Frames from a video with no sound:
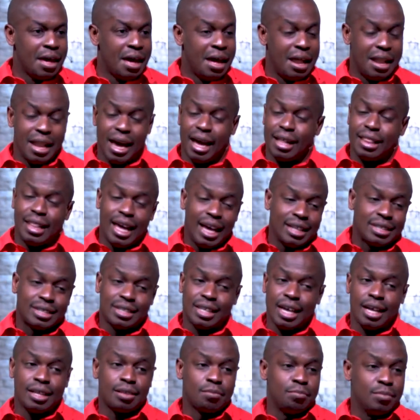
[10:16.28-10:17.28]
Now, that
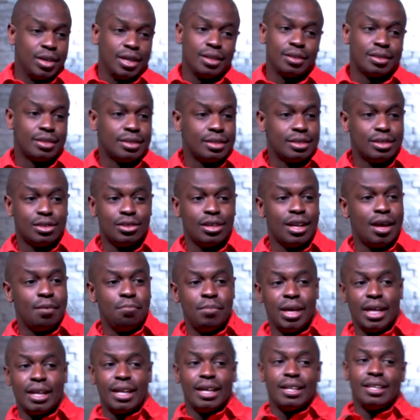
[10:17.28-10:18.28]
statement should have
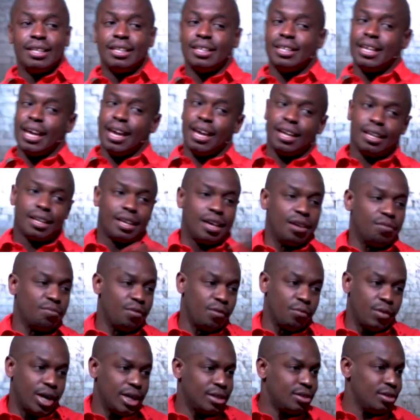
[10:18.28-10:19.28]
been a dead
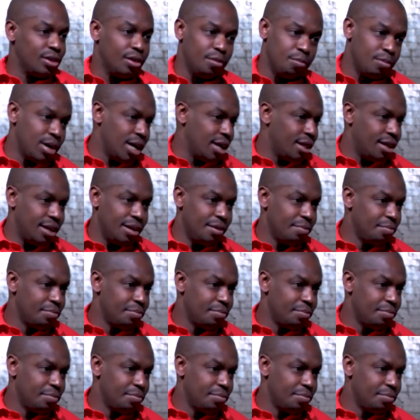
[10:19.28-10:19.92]
giveaway to the brother.